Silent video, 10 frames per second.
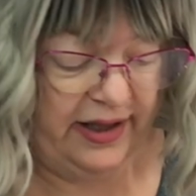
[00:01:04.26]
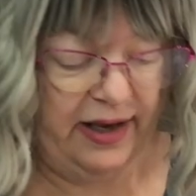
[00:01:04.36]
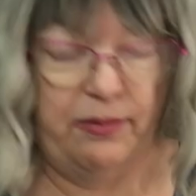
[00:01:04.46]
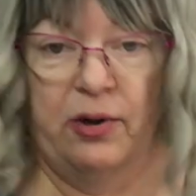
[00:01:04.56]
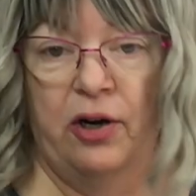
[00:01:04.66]

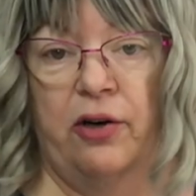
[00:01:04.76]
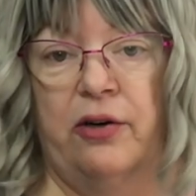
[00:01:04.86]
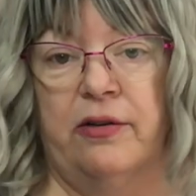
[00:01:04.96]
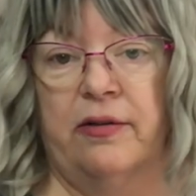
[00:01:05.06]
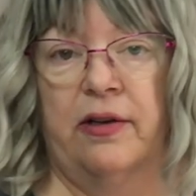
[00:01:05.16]
they were
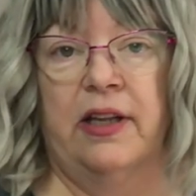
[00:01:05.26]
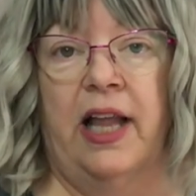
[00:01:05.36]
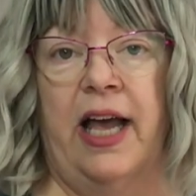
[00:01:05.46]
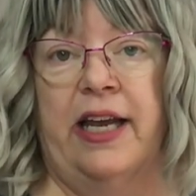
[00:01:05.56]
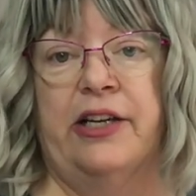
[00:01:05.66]

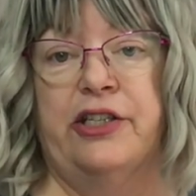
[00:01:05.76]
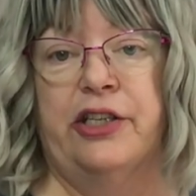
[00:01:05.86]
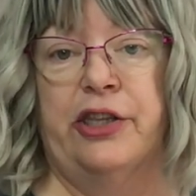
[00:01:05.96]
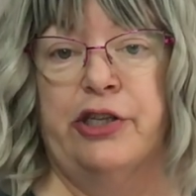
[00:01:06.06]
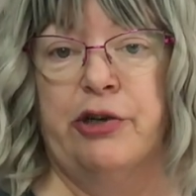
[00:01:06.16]
lying to
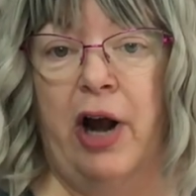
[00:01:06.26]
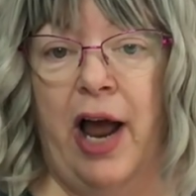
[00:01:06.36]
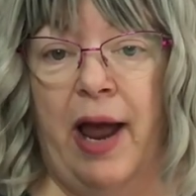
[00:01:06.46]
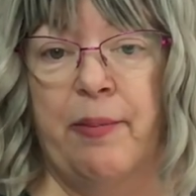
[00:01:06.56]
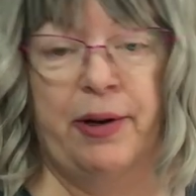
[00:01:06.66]
the tribe.